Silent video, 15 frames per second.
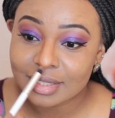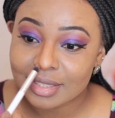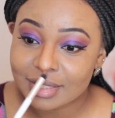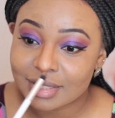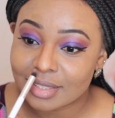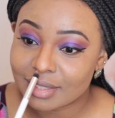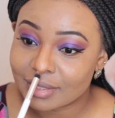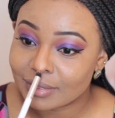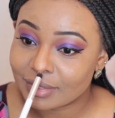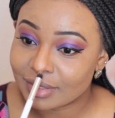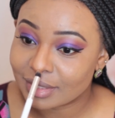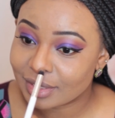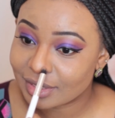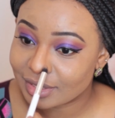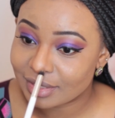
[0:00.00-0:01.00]
just do
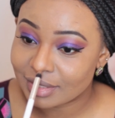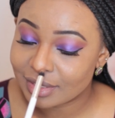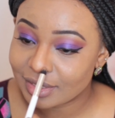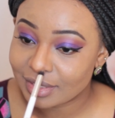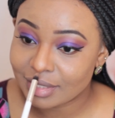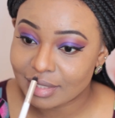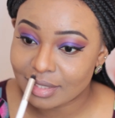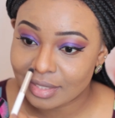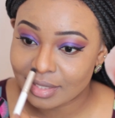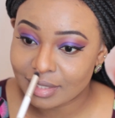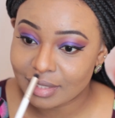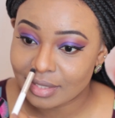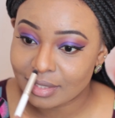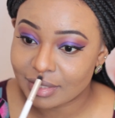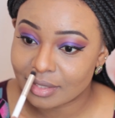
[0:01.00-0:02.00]
this,
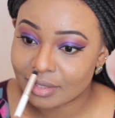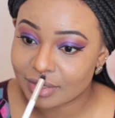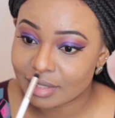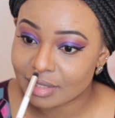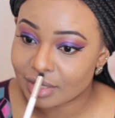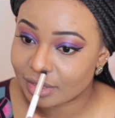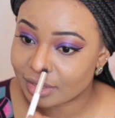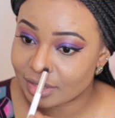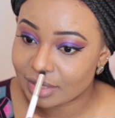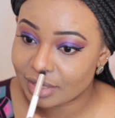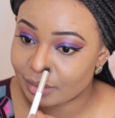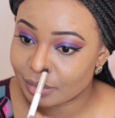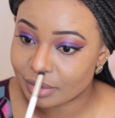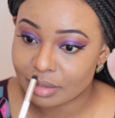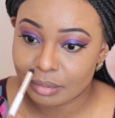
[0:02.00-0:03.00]
you know, just at the
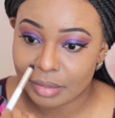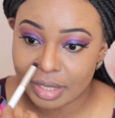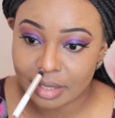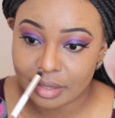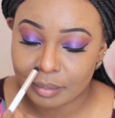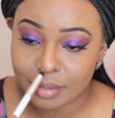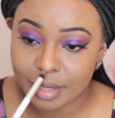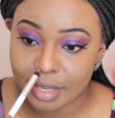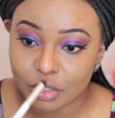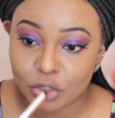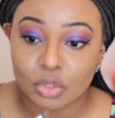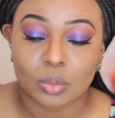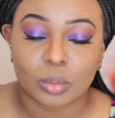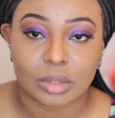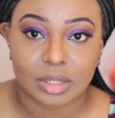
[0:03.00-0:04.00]
tip to make it appear
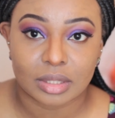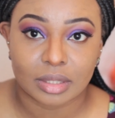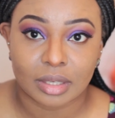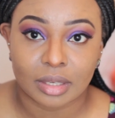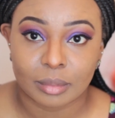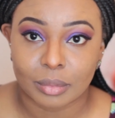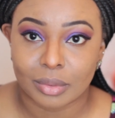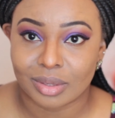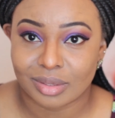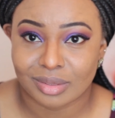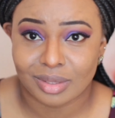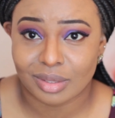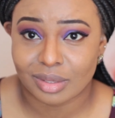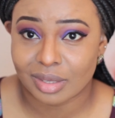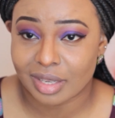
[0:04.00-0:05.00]
shorter, but
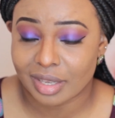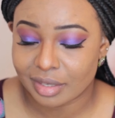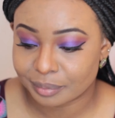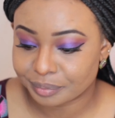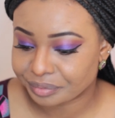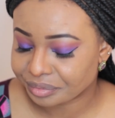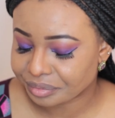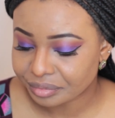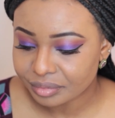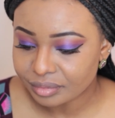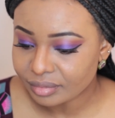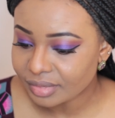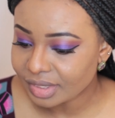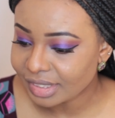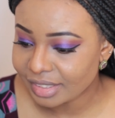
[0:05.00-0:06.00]
you can
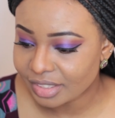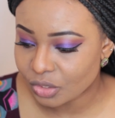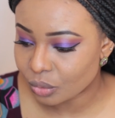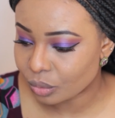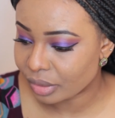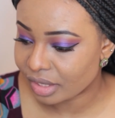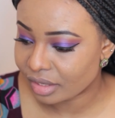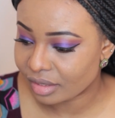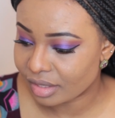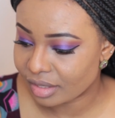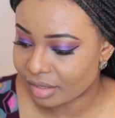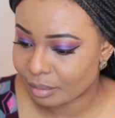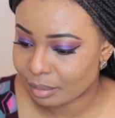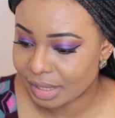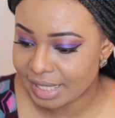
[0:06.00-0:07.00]
do
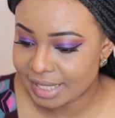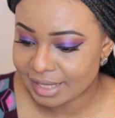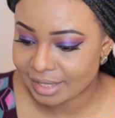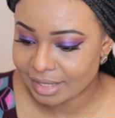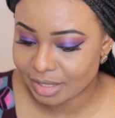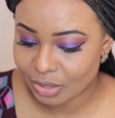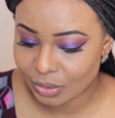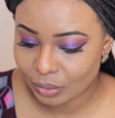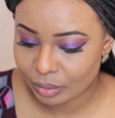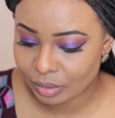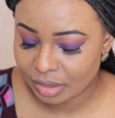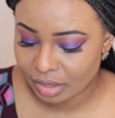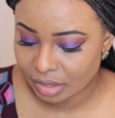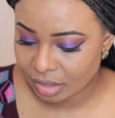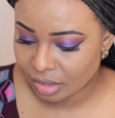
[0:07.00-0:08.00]
anything that pleases you.
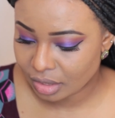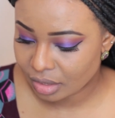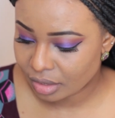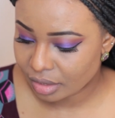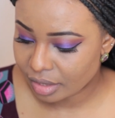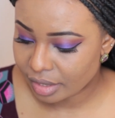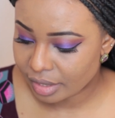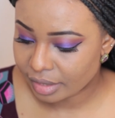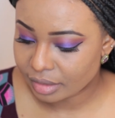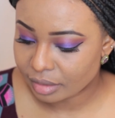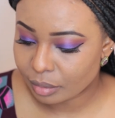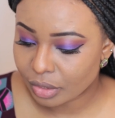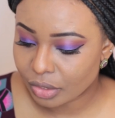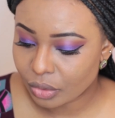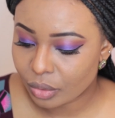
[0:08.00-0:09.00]
And
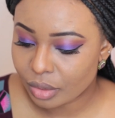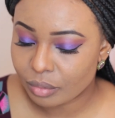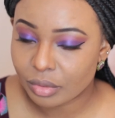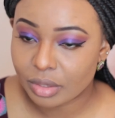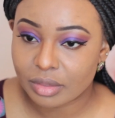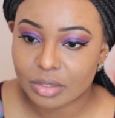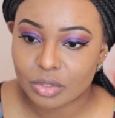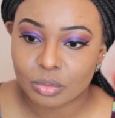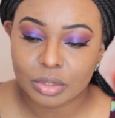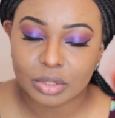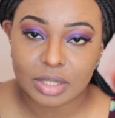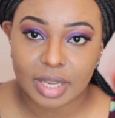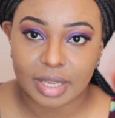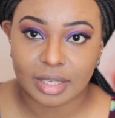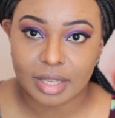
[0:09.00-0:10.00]
I'm going to go with this
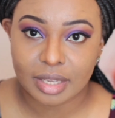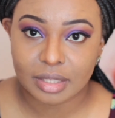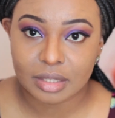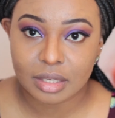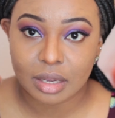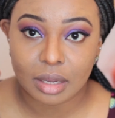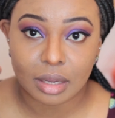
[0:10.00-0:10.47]
Real Techniques